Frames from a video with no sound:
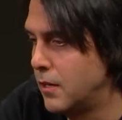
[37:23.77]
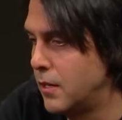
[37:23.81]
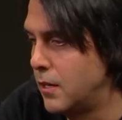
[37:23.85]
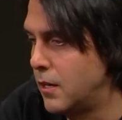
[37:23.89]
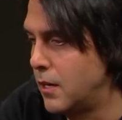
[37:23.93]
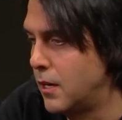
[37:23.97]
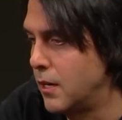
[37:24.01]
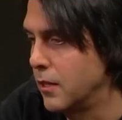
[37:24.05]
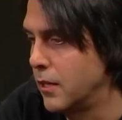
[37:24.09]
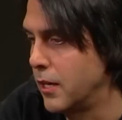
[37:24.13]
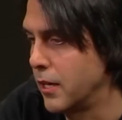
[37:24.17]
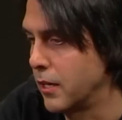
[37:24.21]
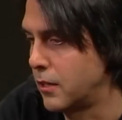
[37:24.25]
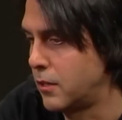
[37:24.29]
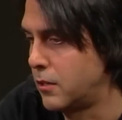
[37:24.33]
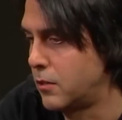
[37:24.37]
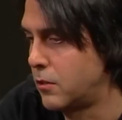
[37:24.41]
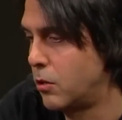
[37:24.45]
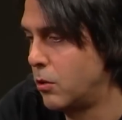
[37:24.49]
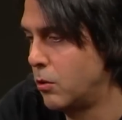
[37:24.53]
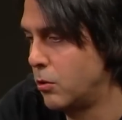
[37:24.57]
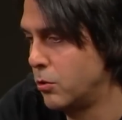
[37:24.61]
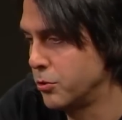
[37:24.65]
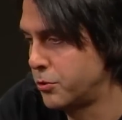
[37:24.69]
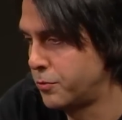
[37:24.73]
I like
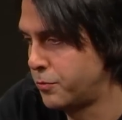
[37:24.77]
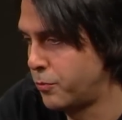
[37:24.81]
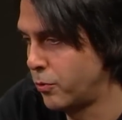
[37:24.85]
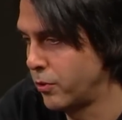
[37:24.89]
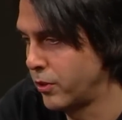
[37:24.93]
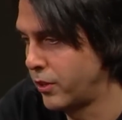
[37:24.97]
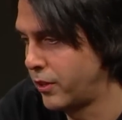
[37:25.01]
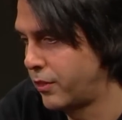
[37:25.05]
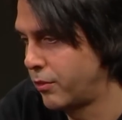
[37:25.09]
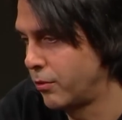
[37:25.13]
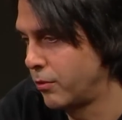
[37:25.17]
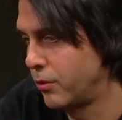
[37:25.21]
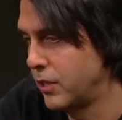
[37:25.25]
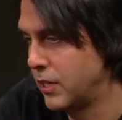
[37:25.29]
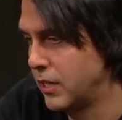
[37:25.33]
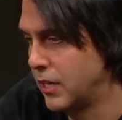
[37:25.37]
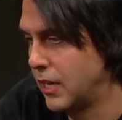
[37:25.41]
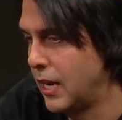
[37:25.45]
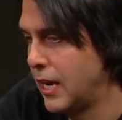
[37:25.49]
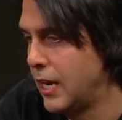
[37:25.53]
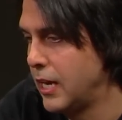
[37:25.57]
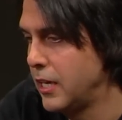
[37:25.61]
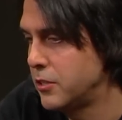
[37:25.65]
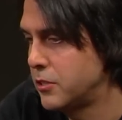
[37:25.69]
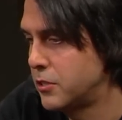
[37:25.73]
Coles
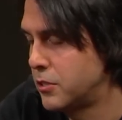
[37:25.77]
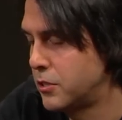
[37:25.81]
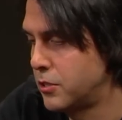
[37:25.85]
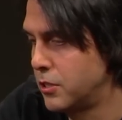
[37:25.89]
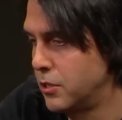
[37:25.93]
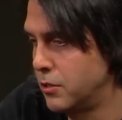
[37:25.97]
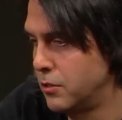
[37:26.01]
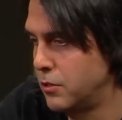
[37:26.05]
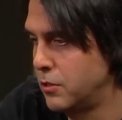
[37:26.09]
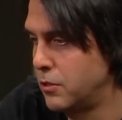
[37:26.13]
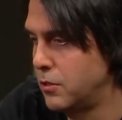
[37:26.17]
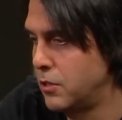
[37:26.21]
4038s.